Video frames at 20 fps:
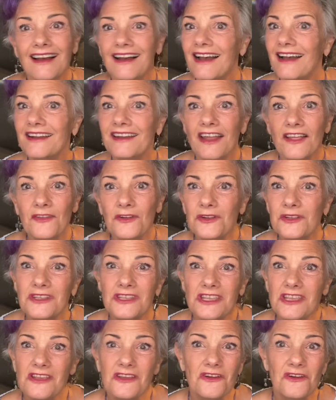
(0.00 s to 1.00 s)
another
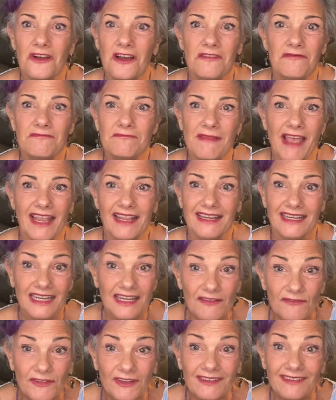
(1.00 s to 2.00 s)
year of
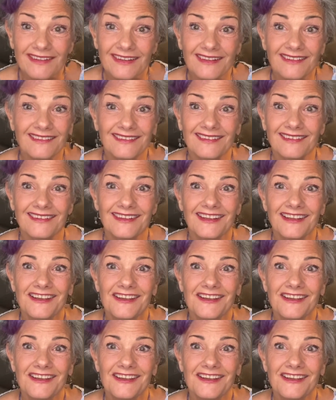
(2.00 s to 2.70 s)
magnificence